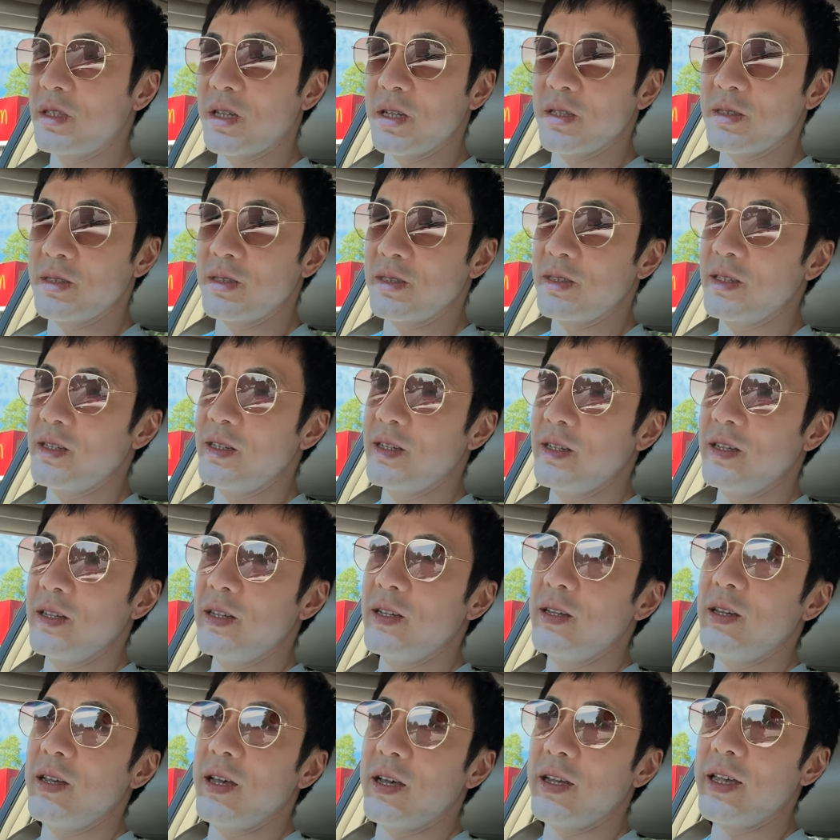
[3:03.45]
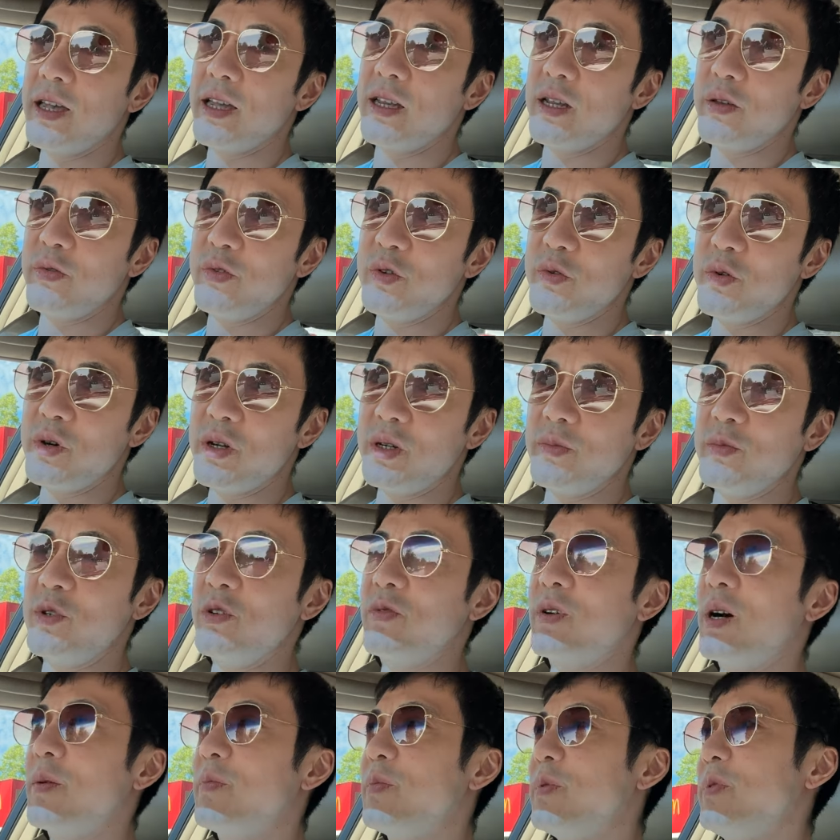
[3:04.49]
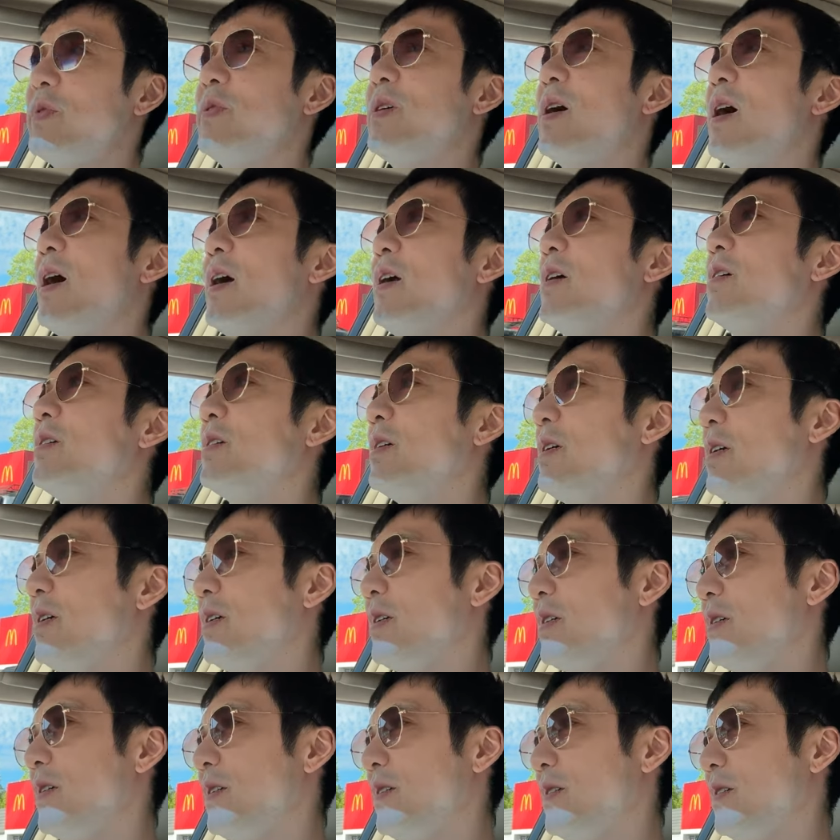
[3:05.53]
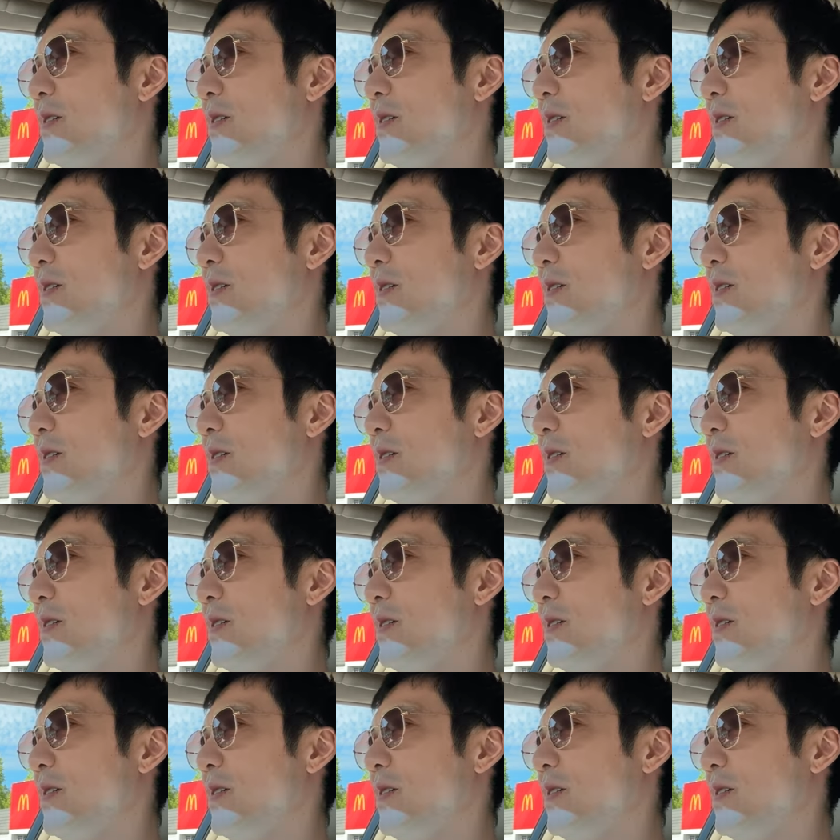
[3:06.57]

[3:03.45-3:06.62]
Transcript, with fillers: Because again, if you want to move up in the hierarchy,